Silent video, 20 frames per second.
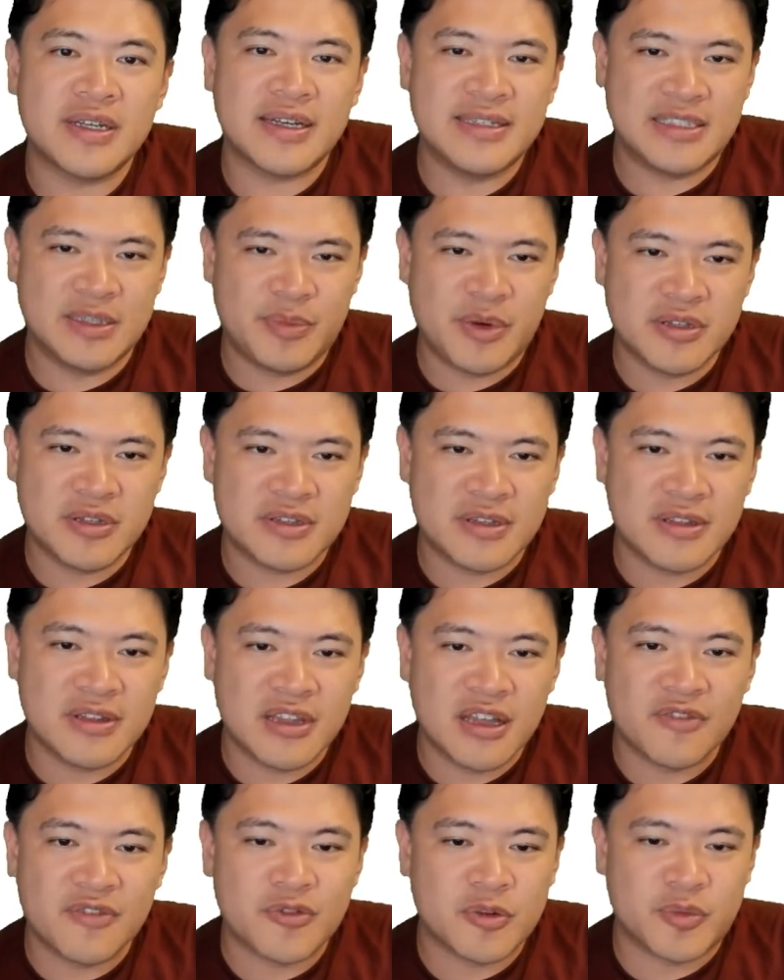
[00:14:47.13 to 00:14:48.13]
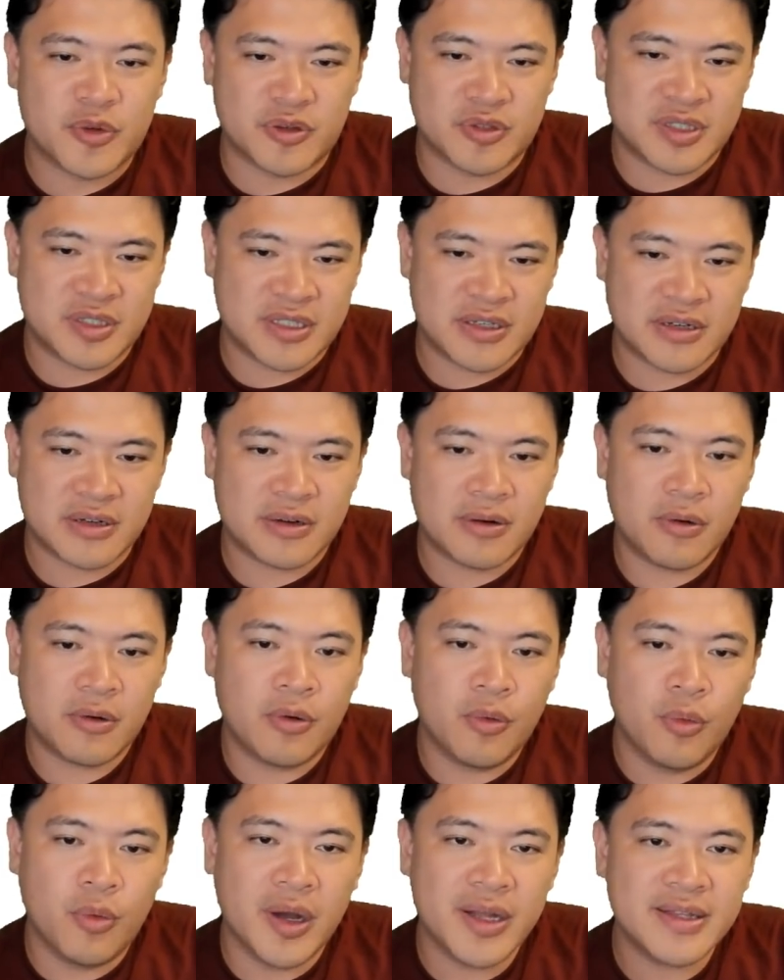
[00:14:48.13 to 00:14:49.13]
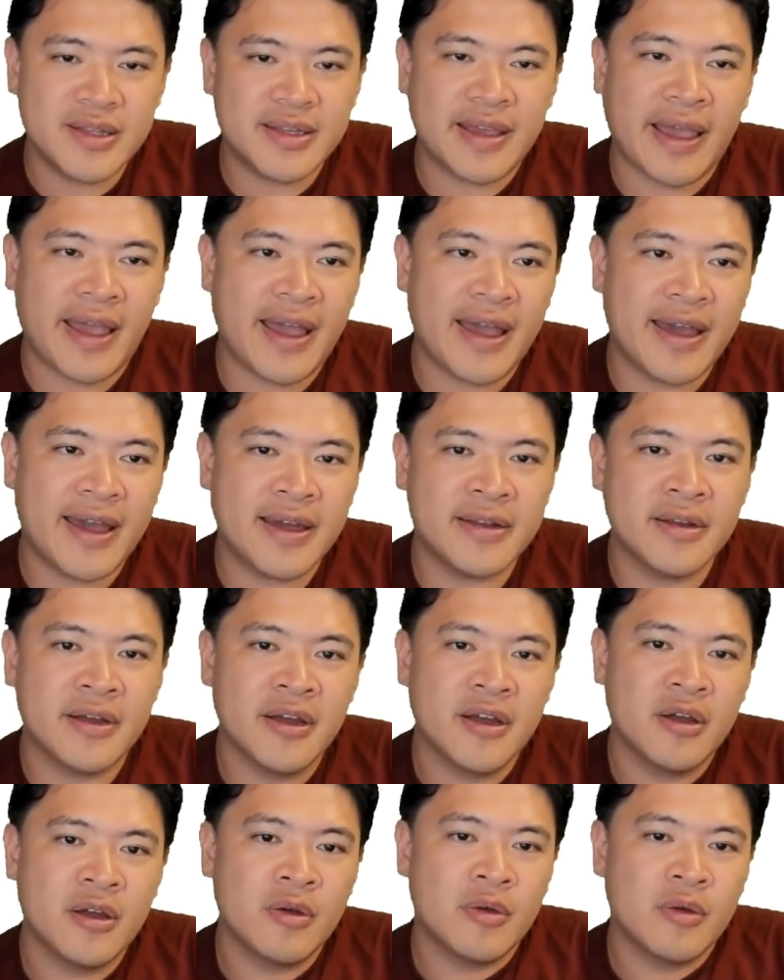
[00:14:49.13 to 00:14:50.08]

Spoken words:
is about deliverables here. What can